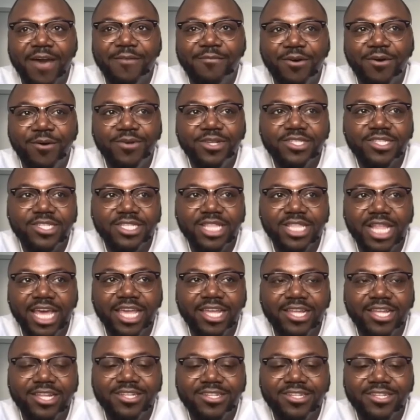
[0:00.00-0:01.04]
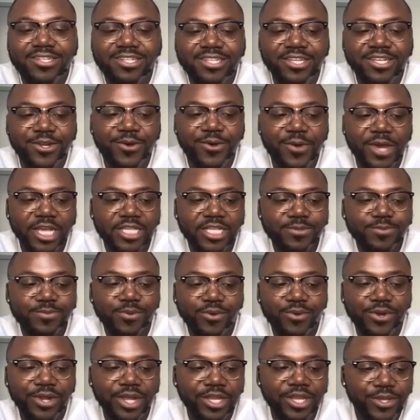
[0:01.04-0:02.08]
I've always just liked you know
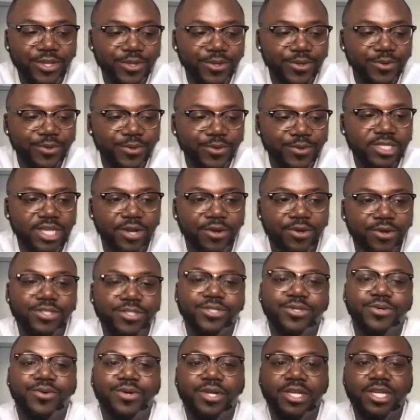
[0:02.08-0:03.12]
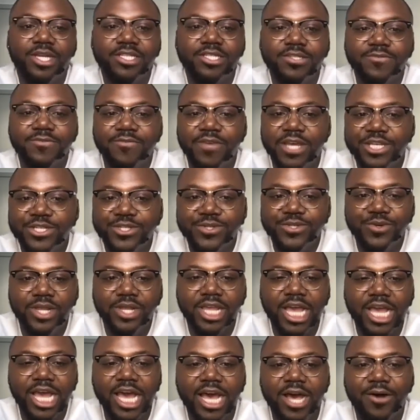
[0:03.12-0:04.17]
exploring new territory just
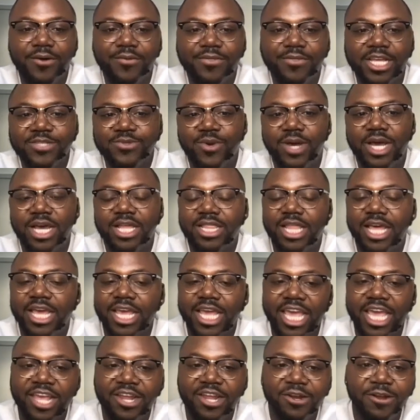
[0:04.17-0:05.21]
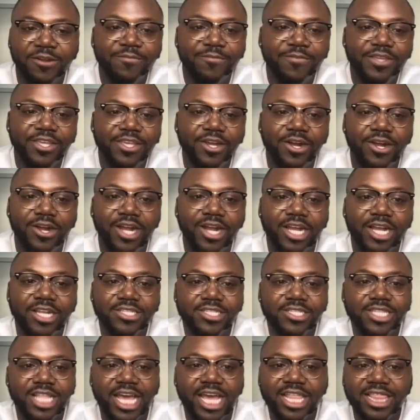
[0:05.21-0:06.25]
venturing out that's why i like ar vr i
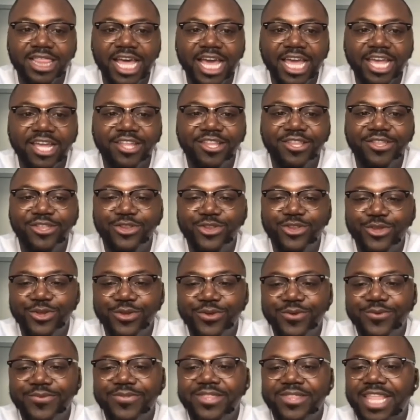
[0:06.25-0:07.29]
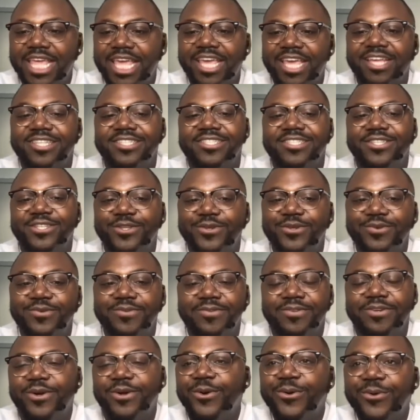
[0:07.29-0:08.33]
just i like new things
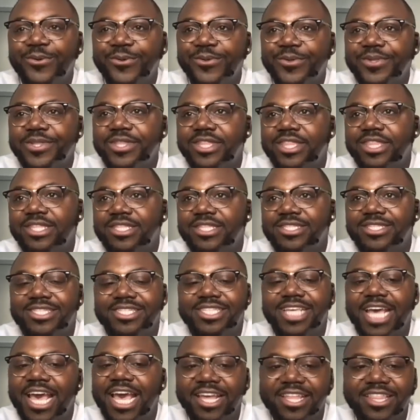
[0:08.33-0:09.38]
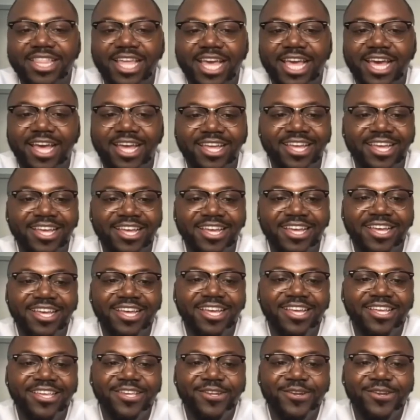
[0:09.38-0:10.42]
new cool tech that
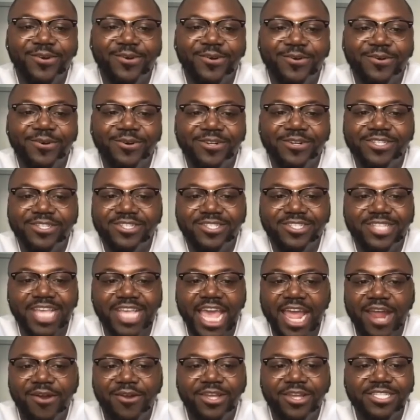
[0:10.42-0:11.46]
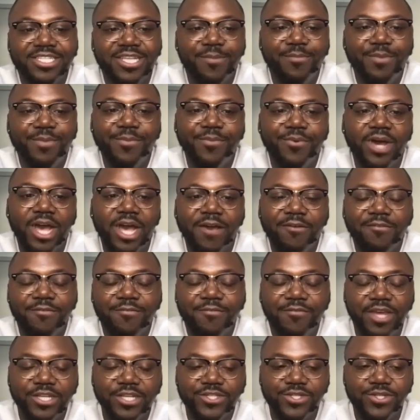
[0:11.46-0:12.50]
you know or just areas that people
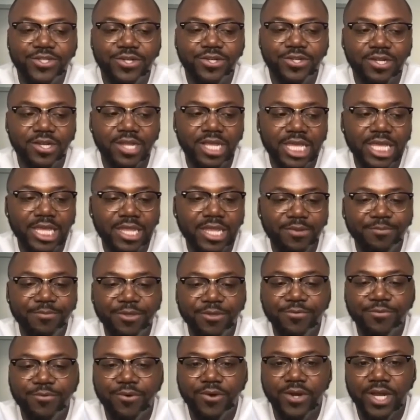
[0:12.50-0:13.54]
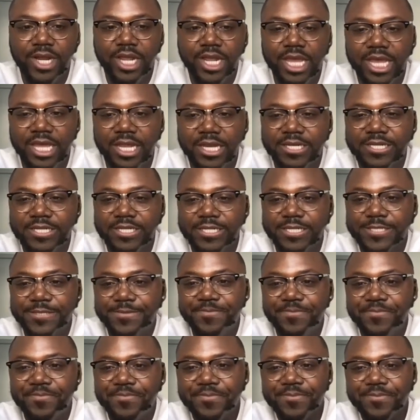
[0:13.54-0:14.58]
haven't ventured in before and
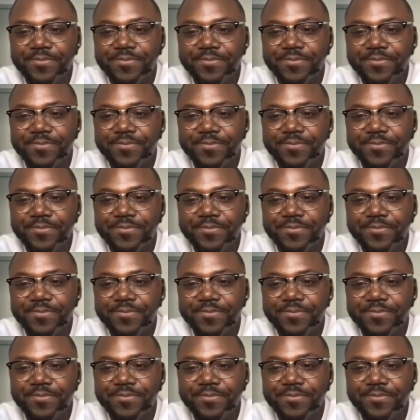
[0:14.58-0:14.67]
um